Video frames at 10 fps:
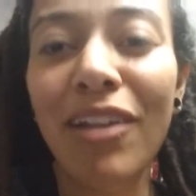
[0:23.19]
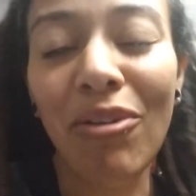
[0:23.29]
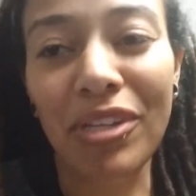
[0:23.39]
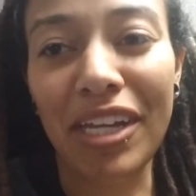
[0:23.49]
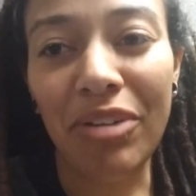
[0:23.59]
Not
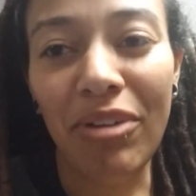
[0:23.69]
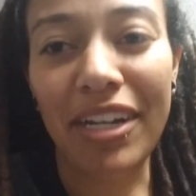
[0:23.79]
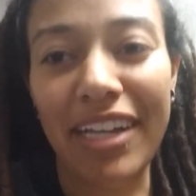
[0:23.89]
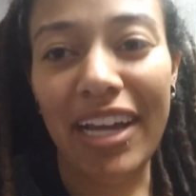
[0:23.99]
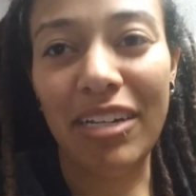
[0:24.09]
really getting
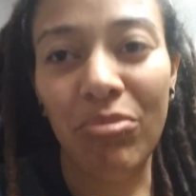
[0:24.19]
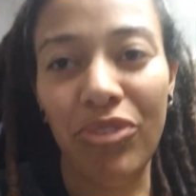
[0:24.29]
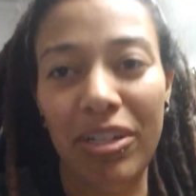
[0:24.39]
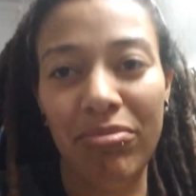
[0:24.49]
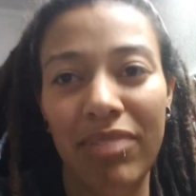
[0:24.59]
ready. I am
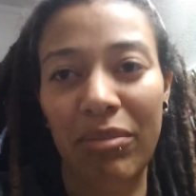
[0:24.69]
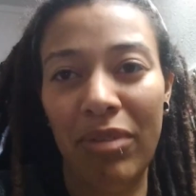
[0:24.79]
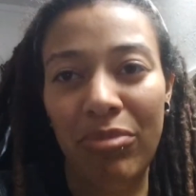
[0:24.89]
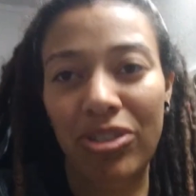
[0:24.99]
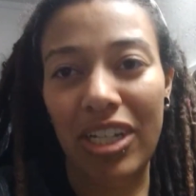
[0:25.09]
wearing like
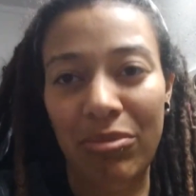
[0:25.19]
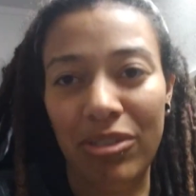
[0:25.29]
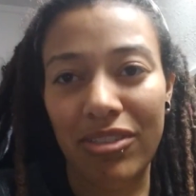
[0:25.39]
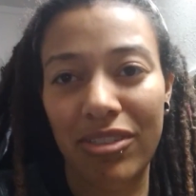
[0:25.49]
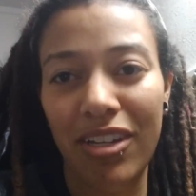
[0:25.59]
my
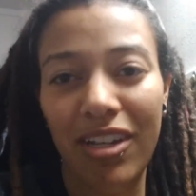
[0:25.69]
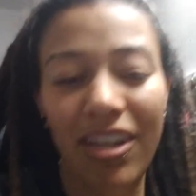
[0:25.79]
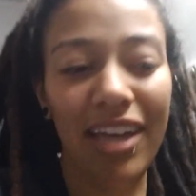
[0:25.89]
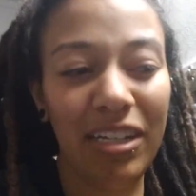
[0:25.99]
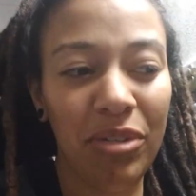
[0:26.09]
pajamas,
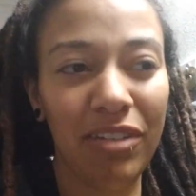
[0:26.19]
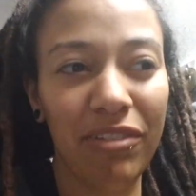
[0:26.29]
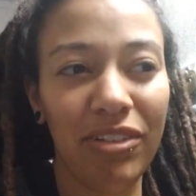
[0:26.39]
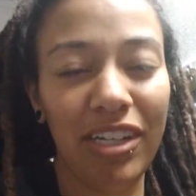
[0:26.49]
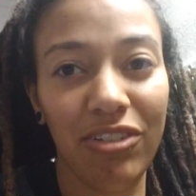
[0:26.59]
and I'm
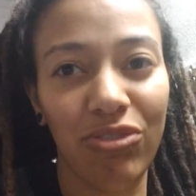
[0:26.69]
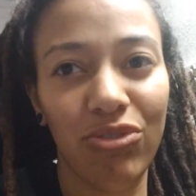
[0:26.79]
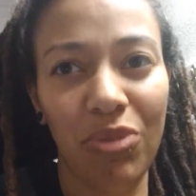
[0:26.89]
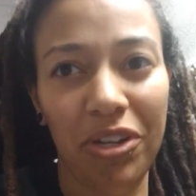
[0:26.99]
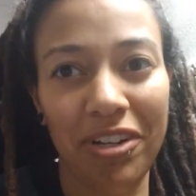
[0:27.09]
gonna get a
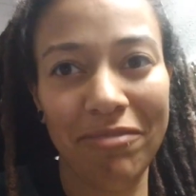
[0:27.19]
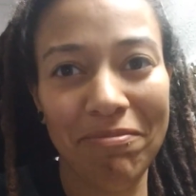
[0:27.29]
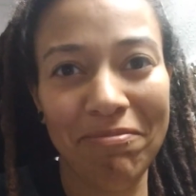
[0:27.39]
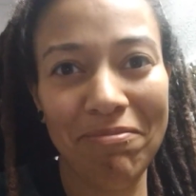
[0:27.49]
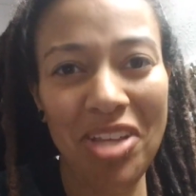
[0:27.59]
sweater
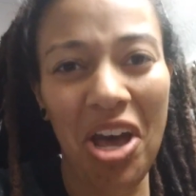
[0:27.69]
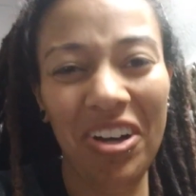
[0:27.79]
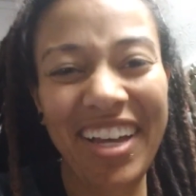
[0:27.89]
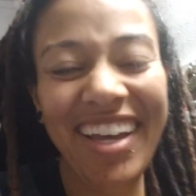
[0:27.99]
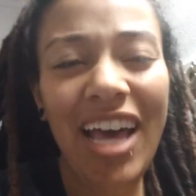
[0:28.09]

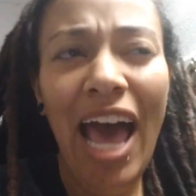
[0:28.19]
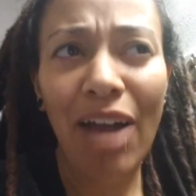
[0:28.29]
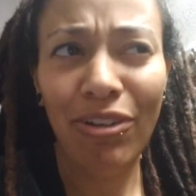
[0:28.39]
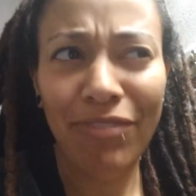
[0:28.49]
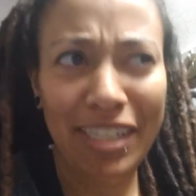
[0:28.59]
so,
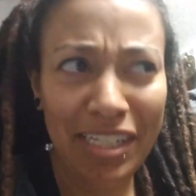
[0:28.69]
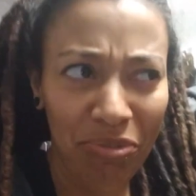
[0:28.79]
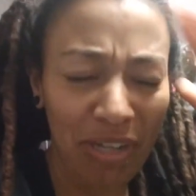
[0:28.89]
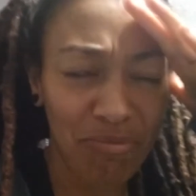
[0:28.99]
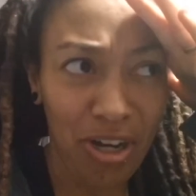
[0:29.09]
and we're finding
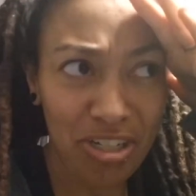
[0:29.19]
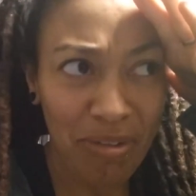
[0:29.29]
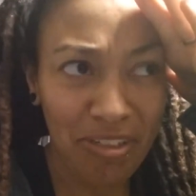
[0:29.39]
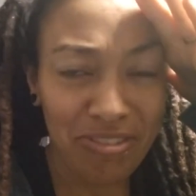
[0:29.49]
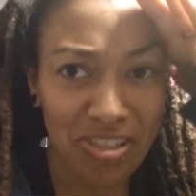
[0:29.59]
that we have
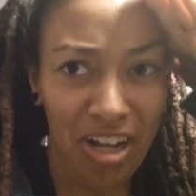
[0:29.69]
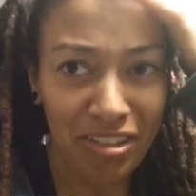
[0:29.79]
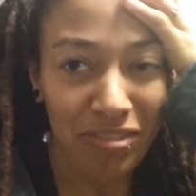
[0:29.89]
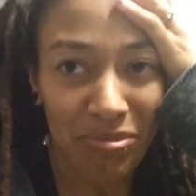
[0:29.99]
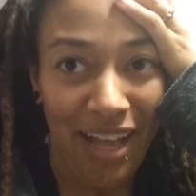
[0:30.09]
marshmallows and
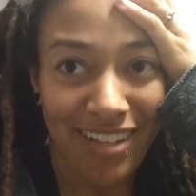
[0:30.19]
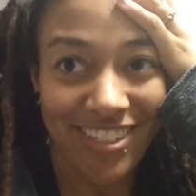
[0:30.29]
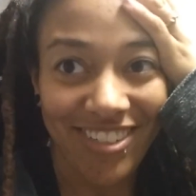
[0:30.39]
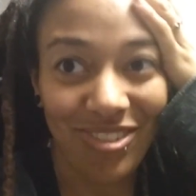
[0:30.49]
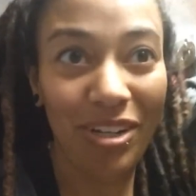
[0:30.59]
chocolate from last
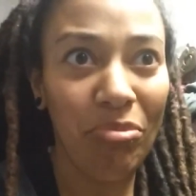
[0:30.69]
year, and so they're